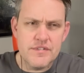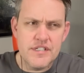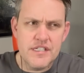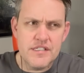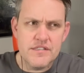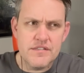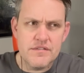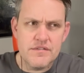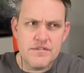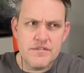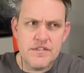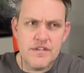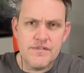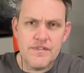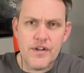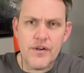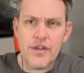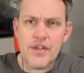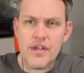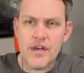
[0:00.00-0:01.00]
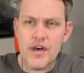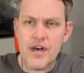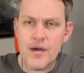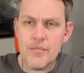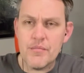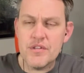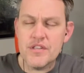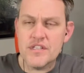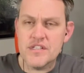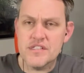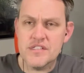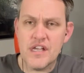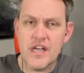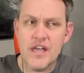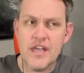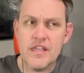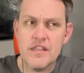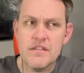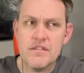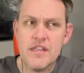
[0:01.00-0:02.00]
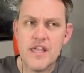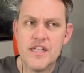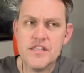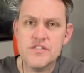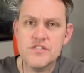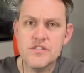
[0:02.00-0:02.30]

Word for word: It's a very common design that's